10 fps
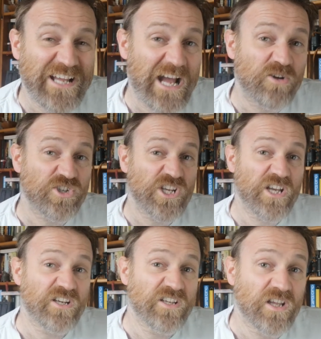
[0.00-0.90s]
cow
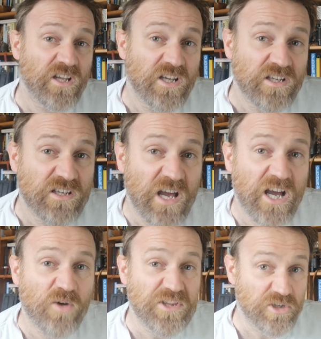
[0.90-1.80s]
shed and the
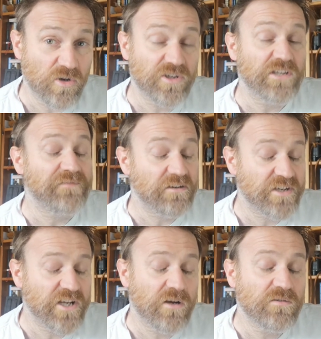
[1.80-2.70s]
cow and the donkey,
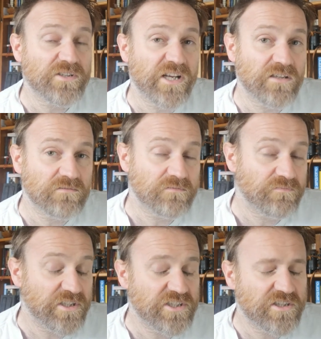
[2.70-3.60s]
very old now,
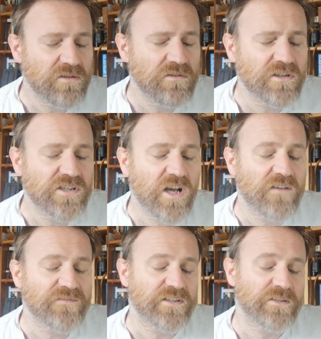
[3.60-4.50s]
but he still looked
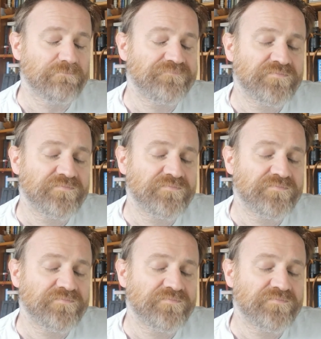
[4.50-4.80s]
after them.